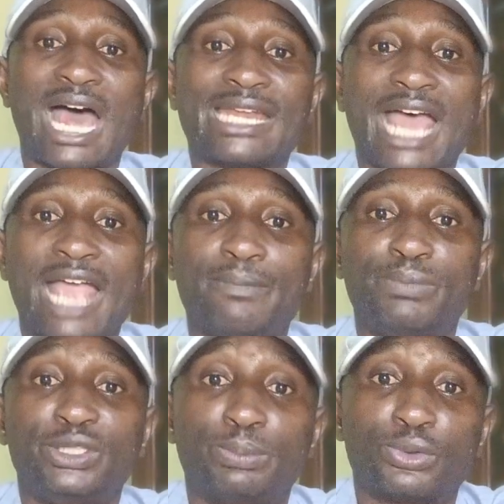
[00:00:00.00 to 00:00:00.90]
an
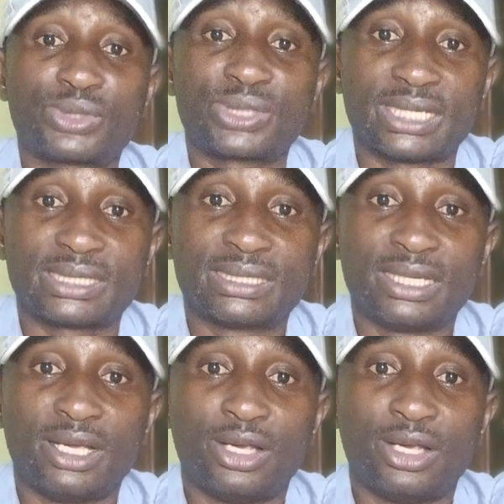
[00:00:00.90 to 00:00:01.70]
hybrid process.